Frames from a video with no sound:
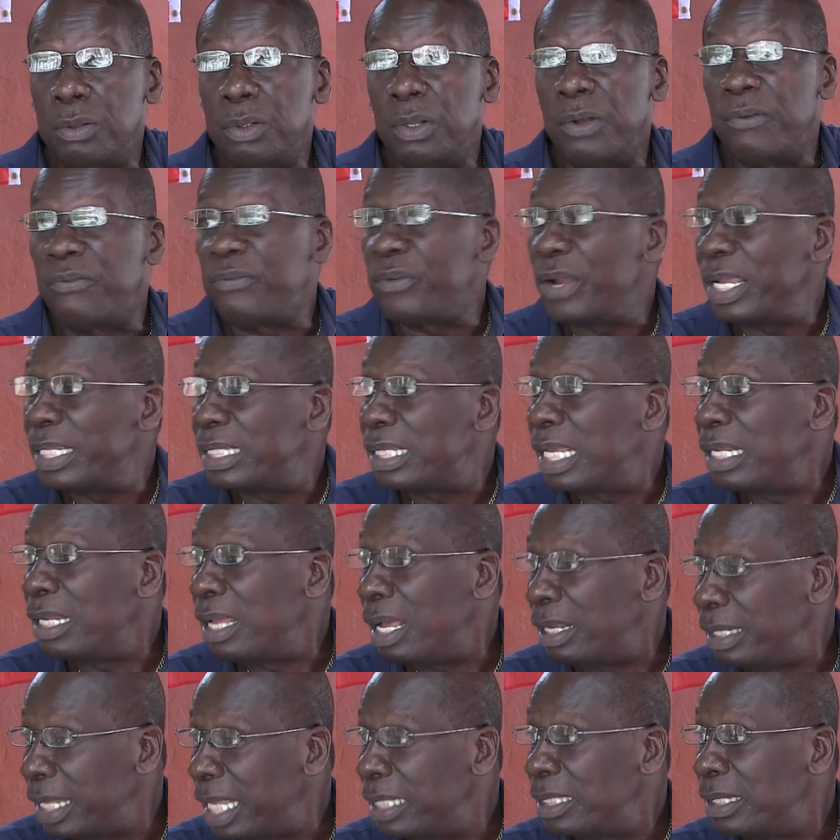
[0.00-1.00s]
frets and
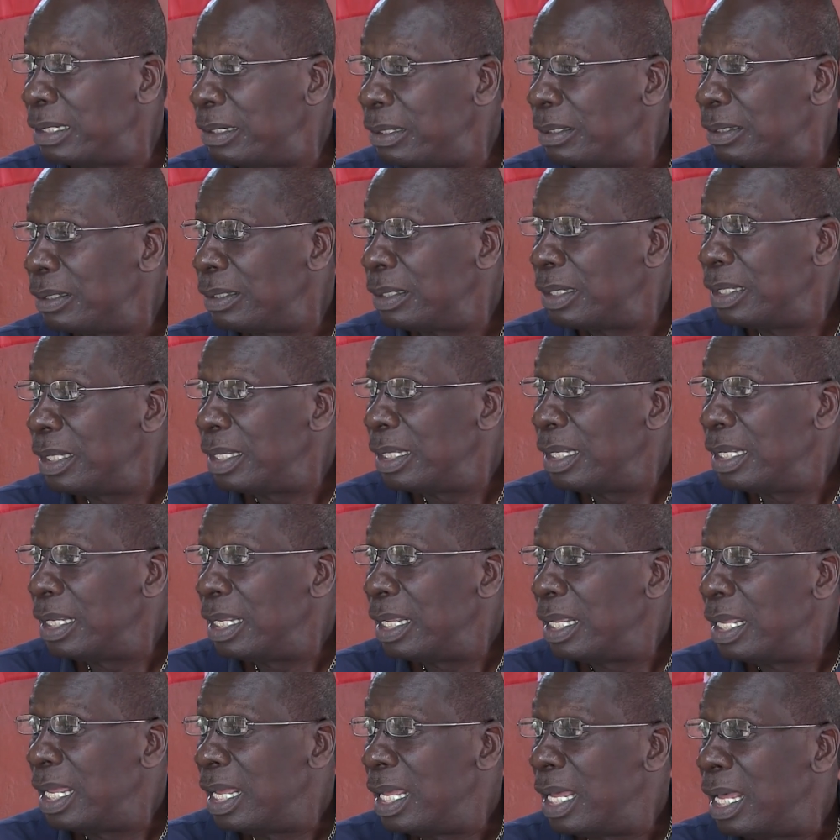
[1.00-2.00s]
all that, you know.
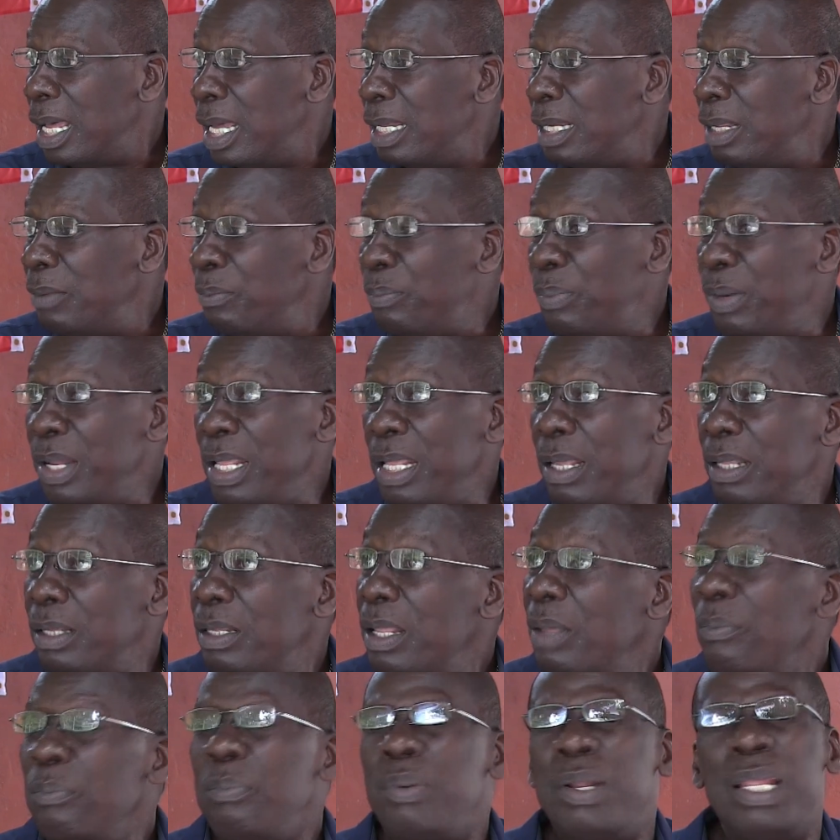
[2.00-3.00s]
And him
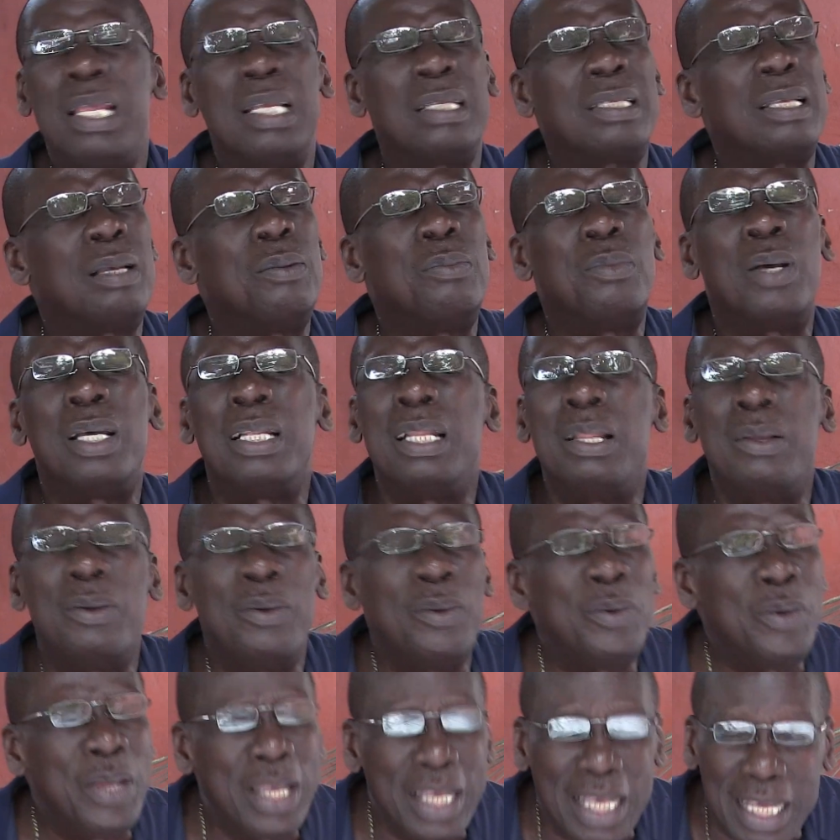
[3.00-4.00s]
play some of the
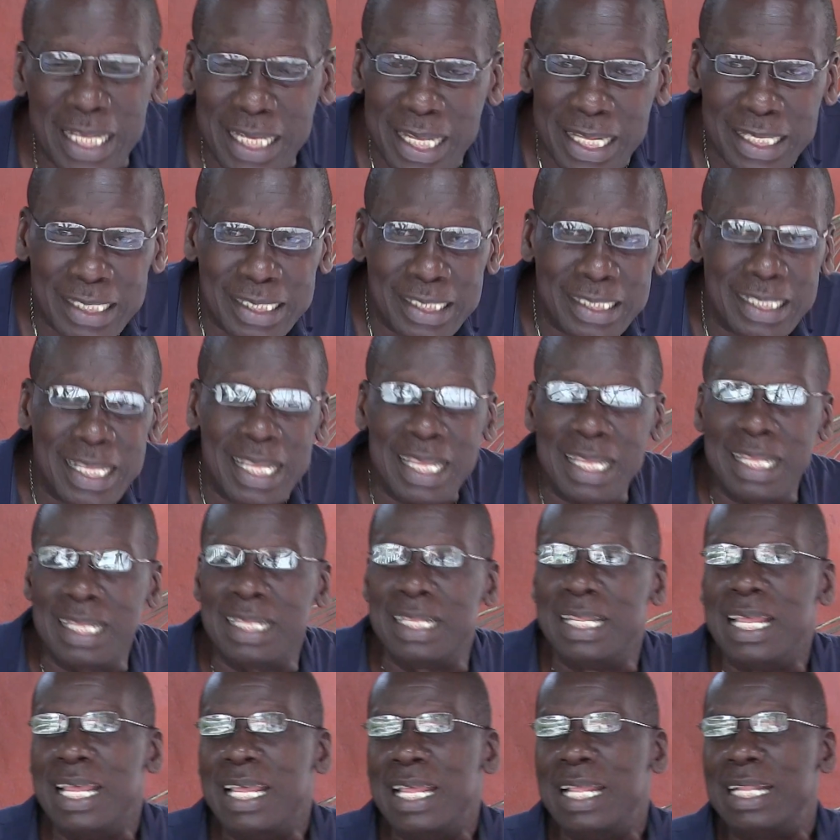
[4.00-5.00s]
wickedest
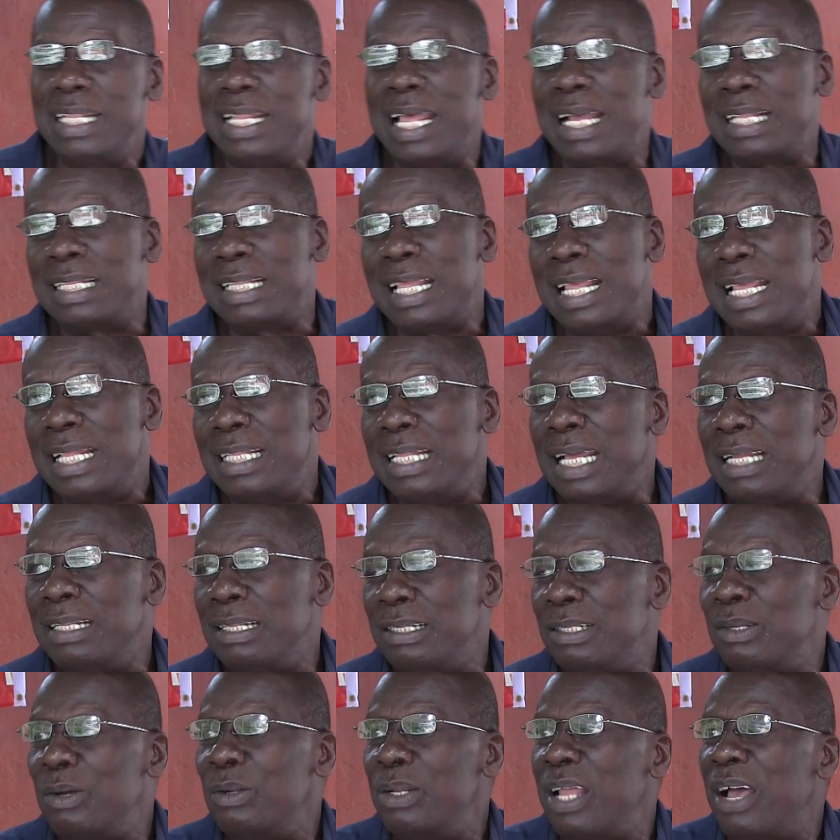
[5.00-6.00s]
thing that
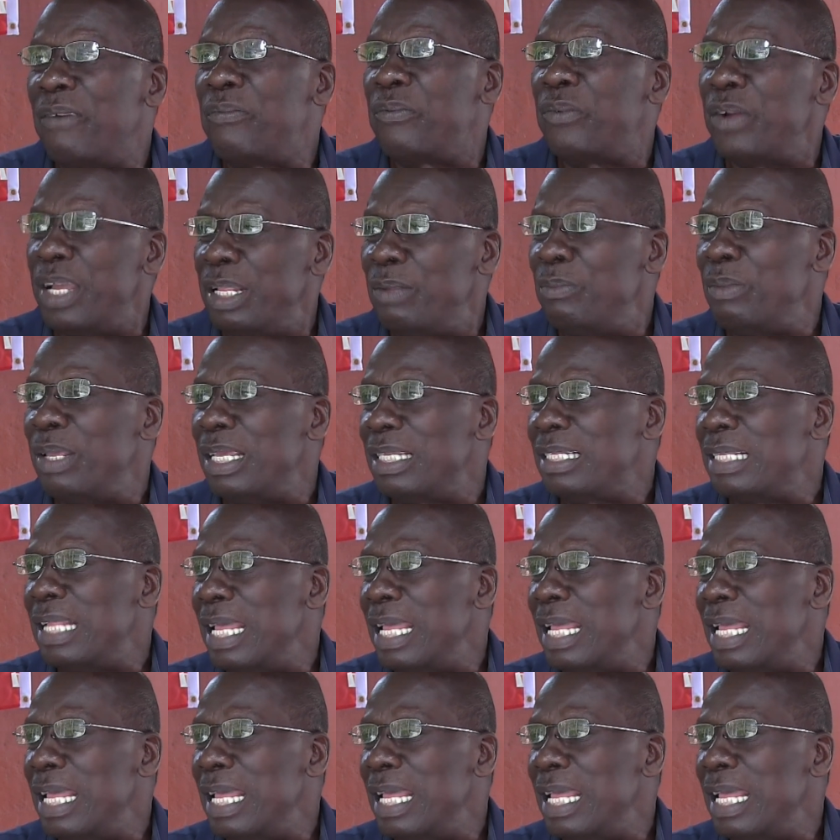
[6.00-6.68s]
is only a fret bass